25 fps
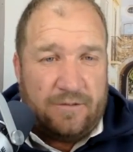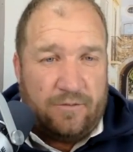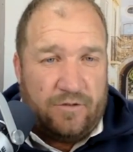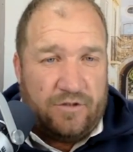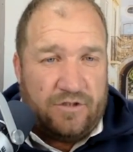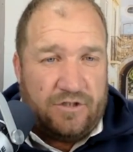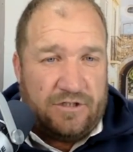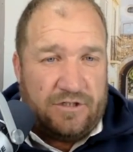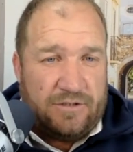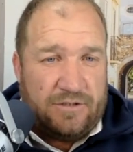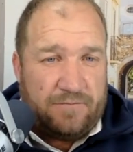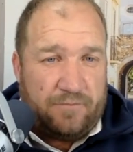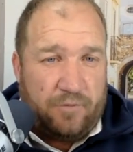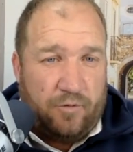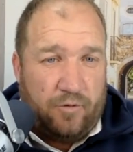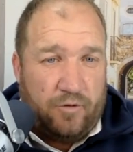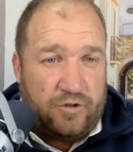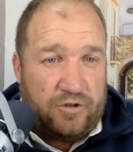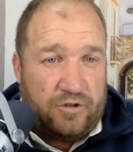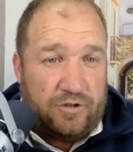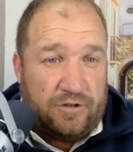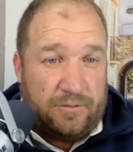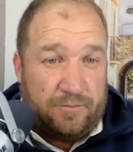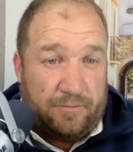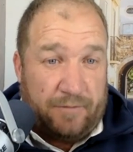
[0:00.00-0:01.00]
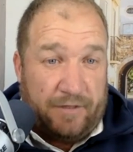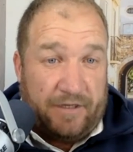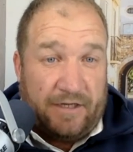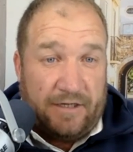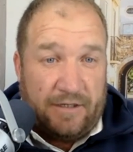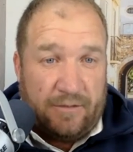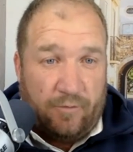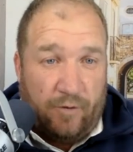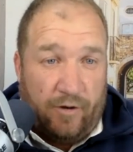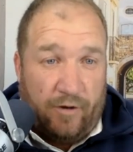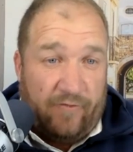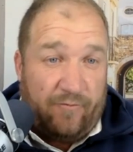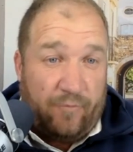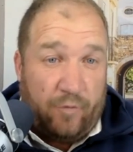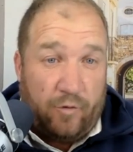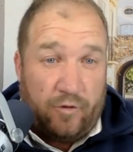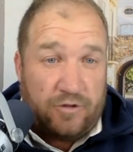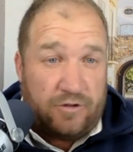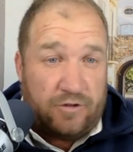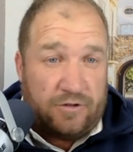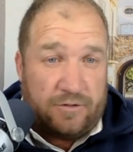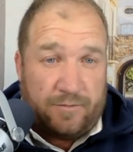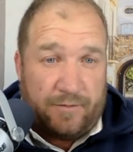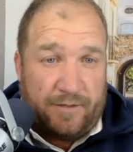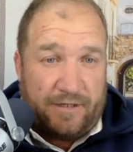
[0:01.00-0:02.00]
which is Portugal's biggest, one of
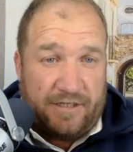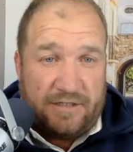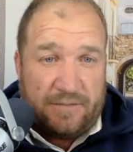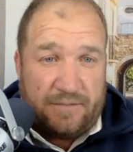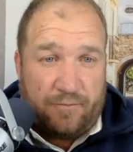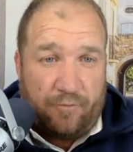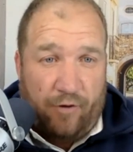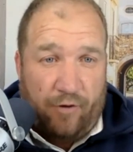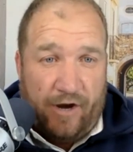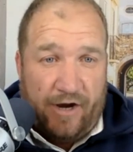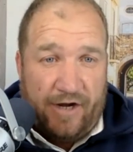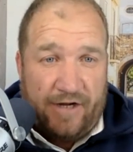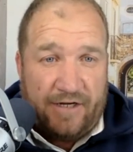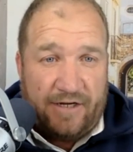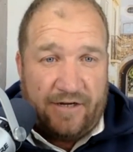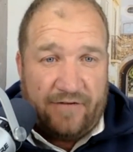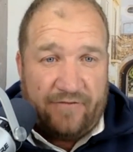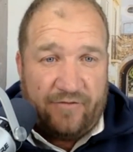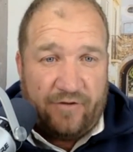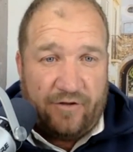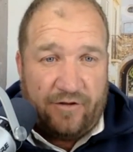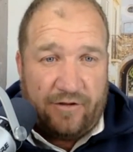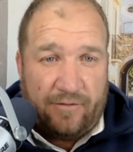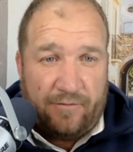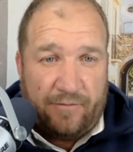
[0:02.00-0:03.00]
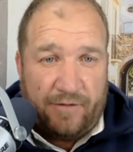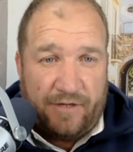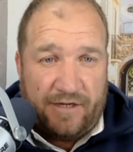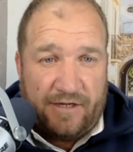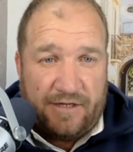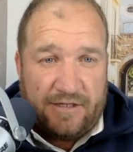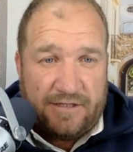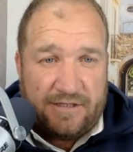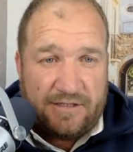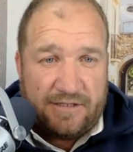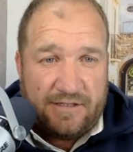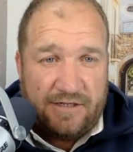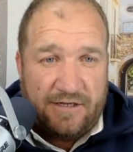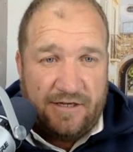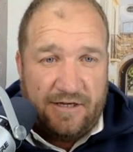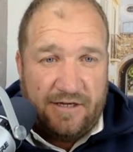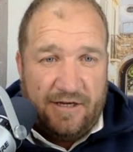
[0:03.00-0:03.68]
Portugal's biggest brand, if not the biggest.